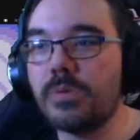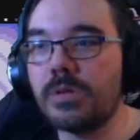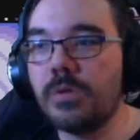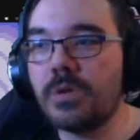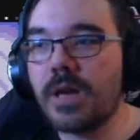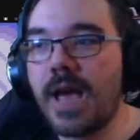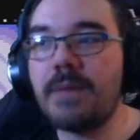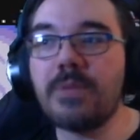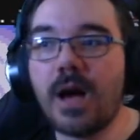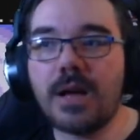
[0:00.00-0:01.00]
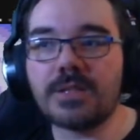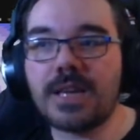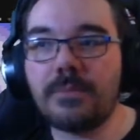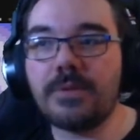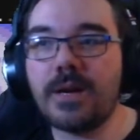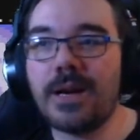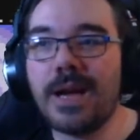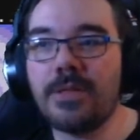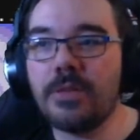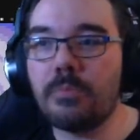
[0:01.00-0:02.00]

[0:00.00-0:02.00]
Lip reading: You would aim the heart scanner at the